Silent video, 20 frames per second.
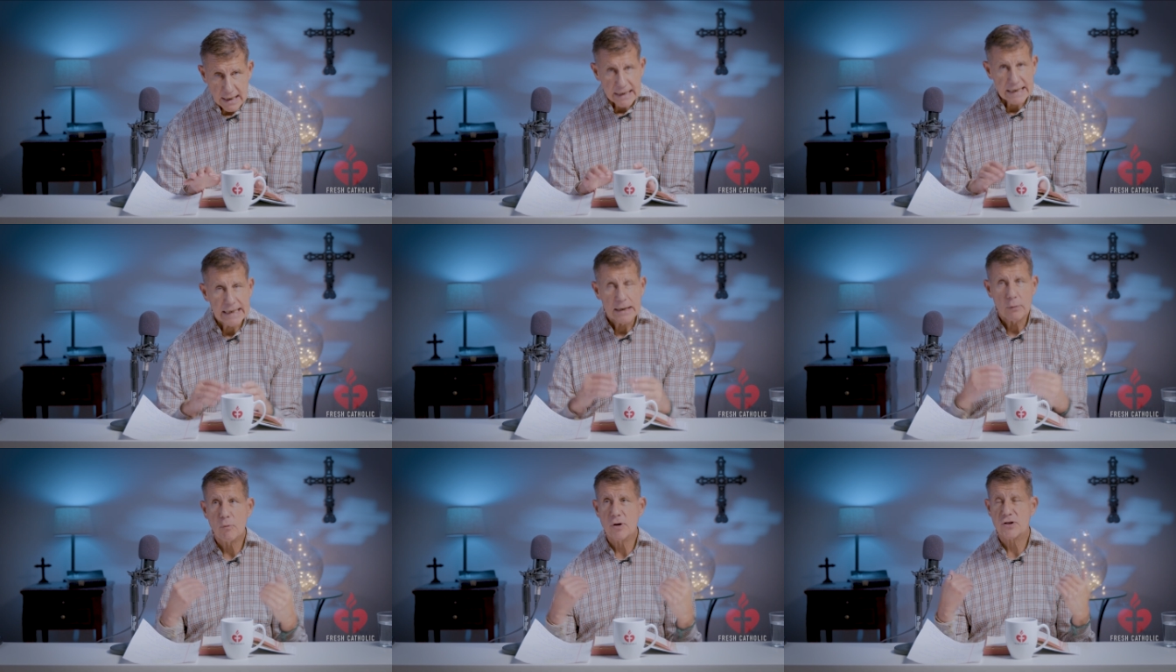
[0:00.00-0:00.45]

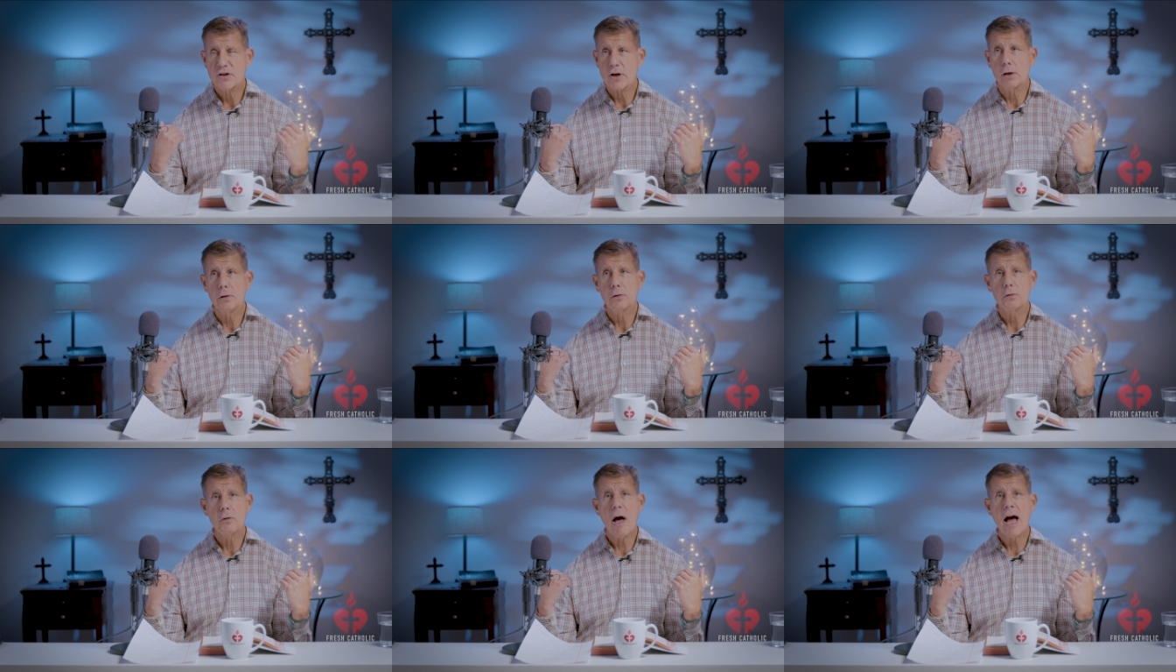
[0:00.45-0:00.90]
It was a
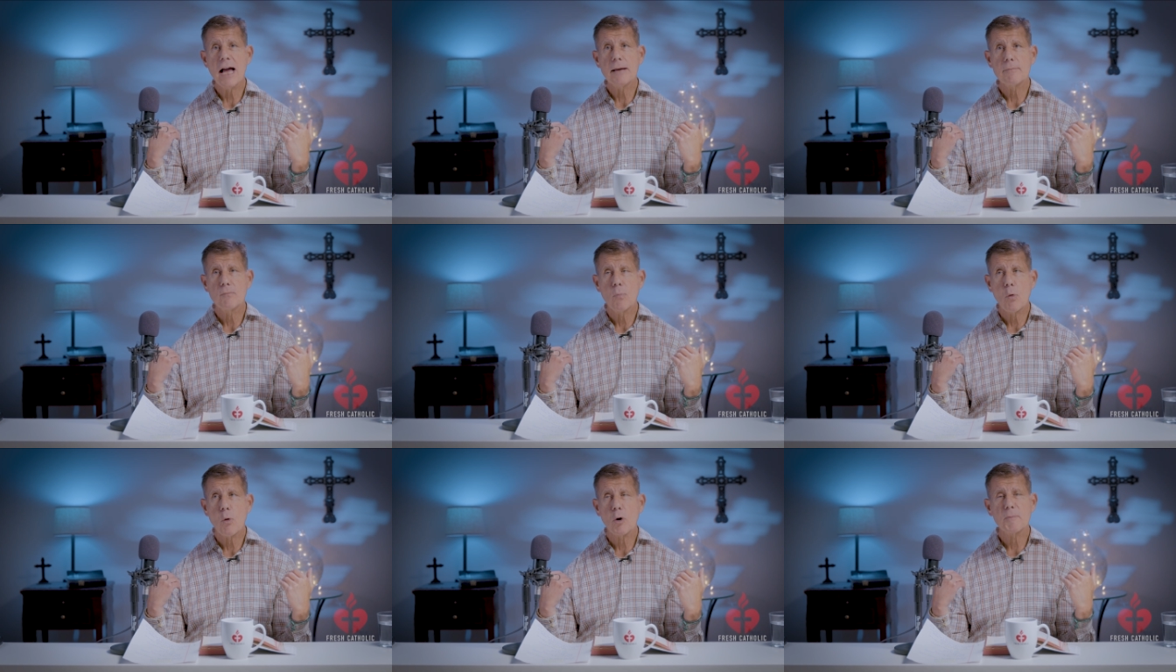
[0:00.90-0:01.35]
lot
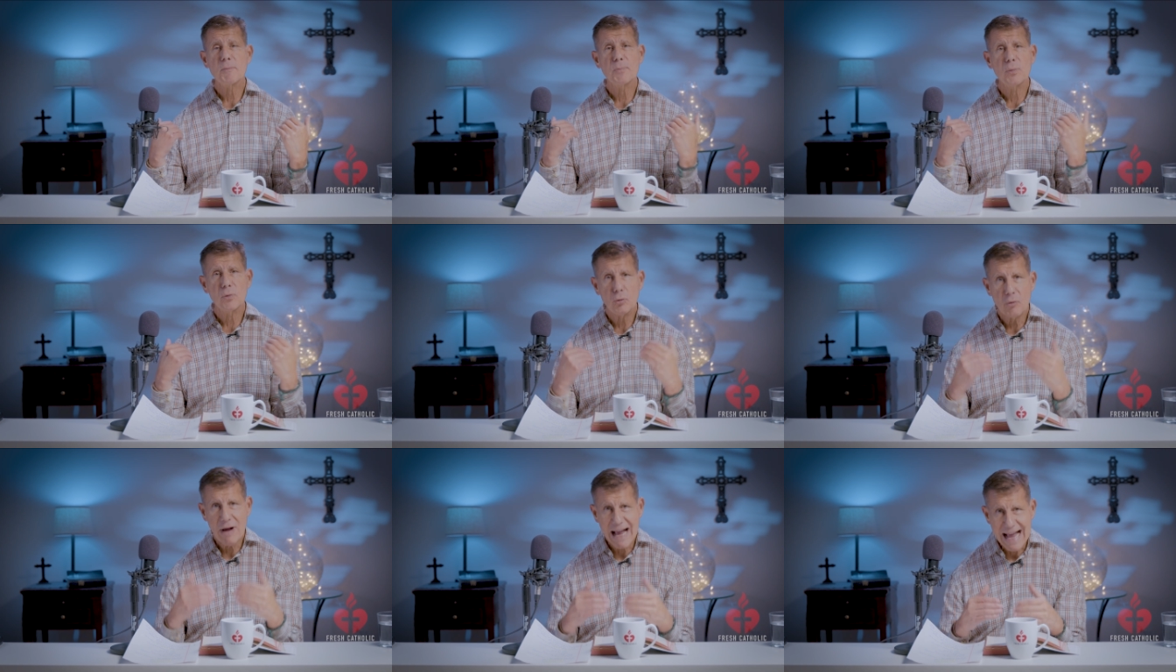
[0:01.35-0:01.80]
more
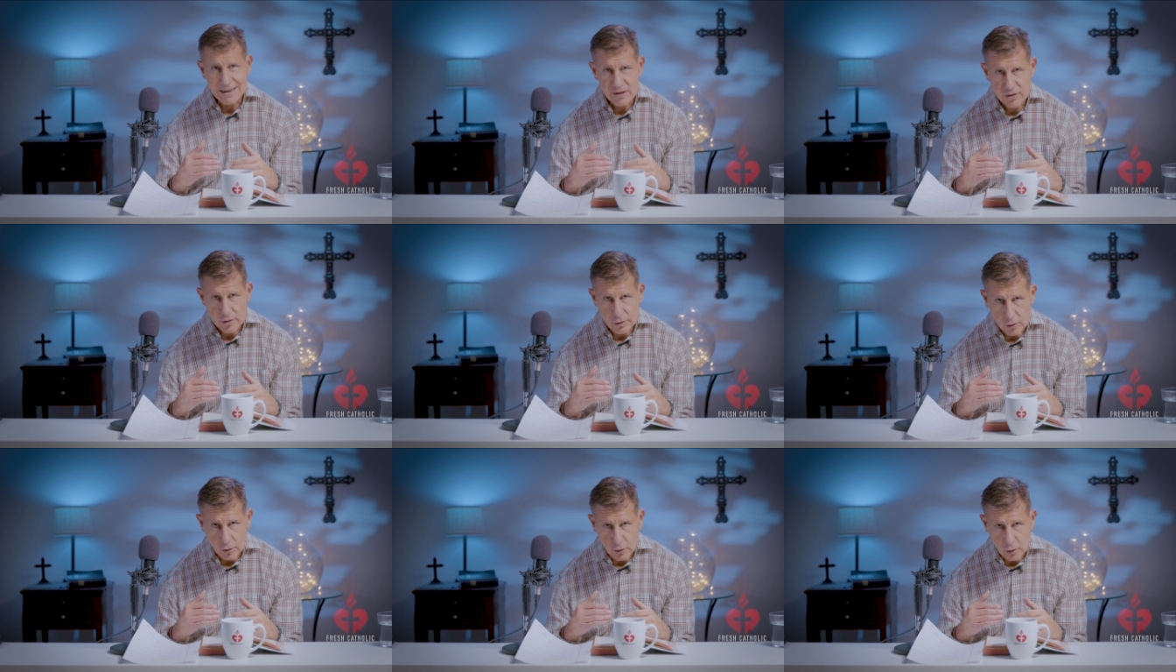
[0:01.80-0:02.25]

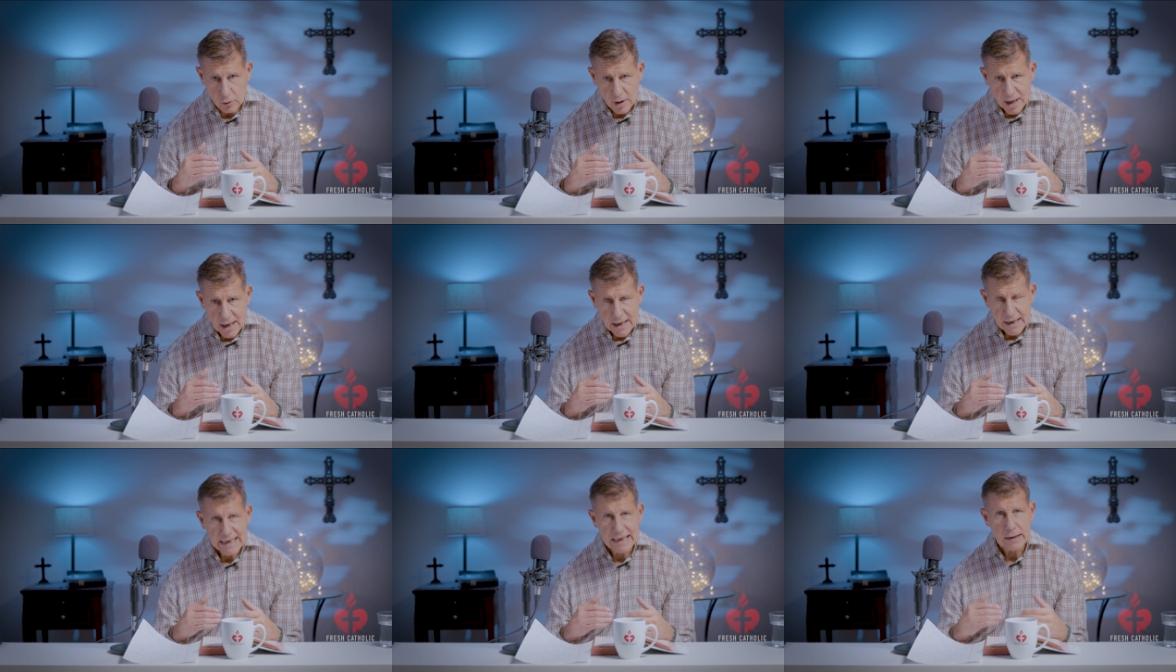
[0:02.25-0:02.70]
practical.
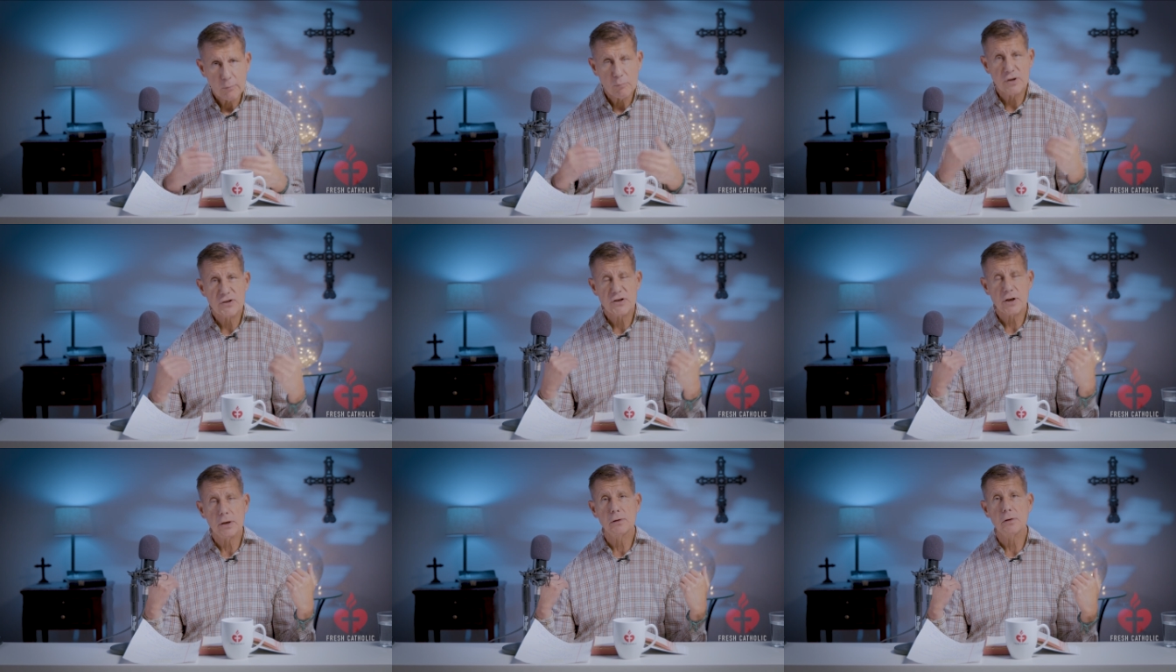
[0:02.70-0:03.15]
It
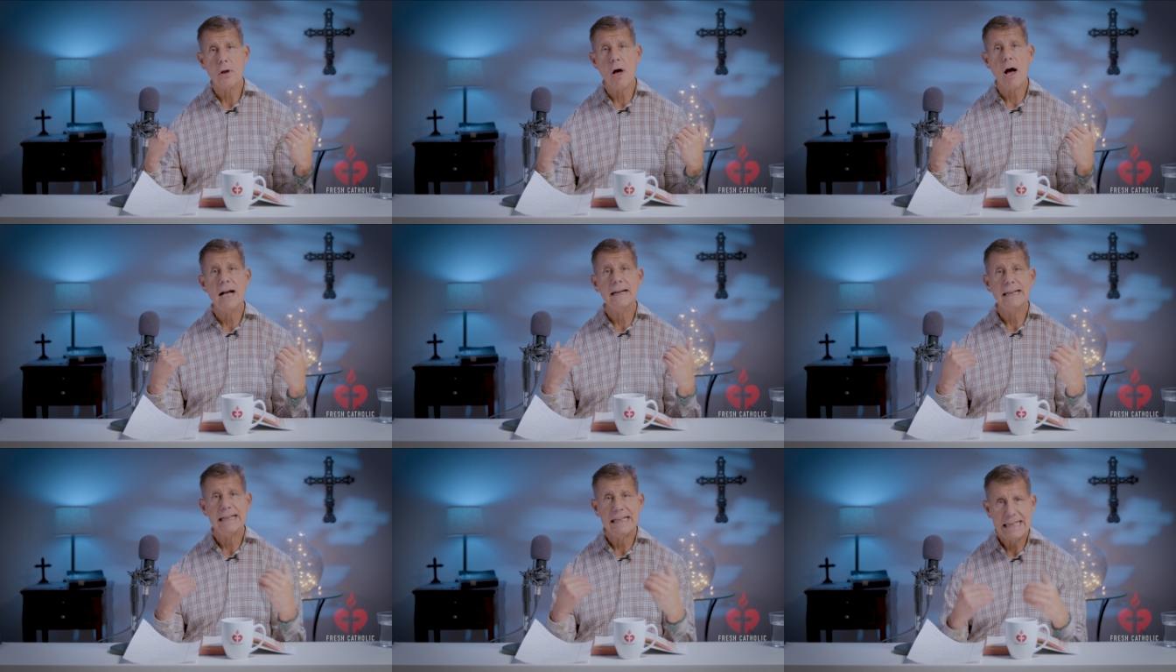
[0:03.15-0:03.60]
was a
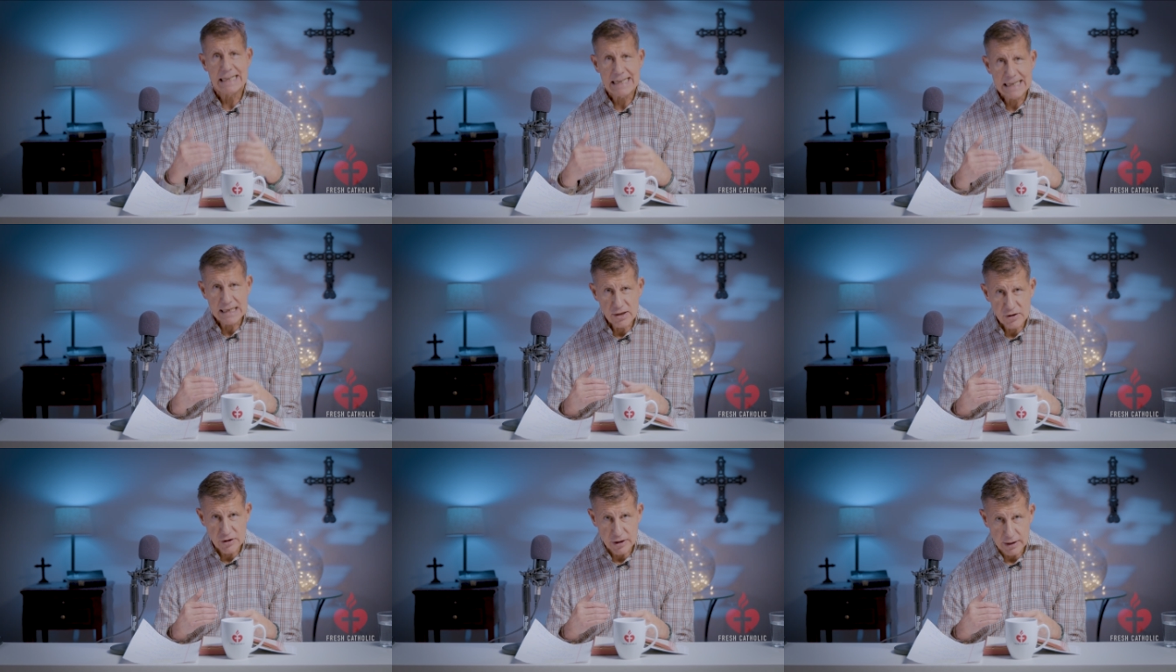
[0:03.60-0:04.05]
lot
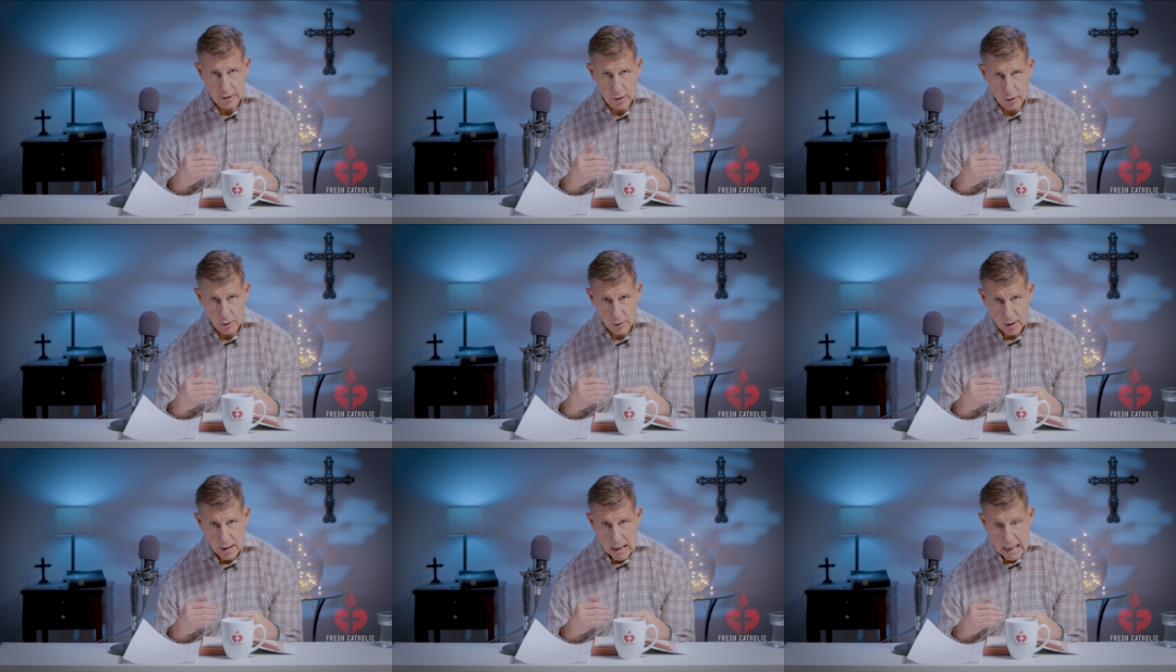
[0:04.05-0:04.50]

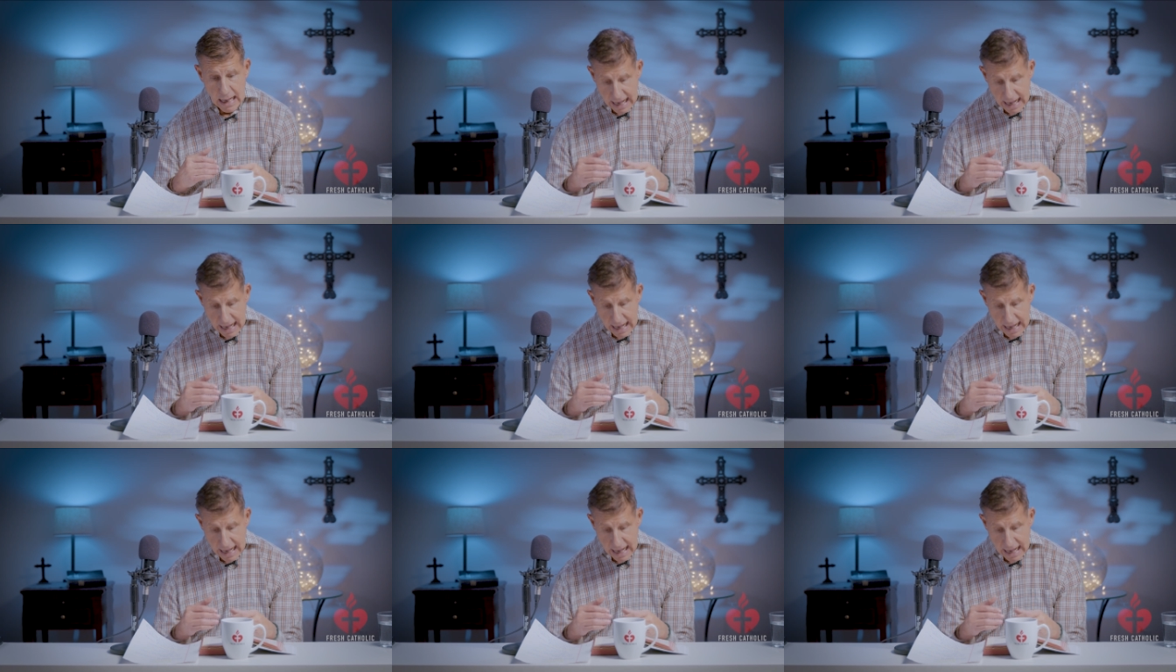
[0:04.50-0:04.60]
easier.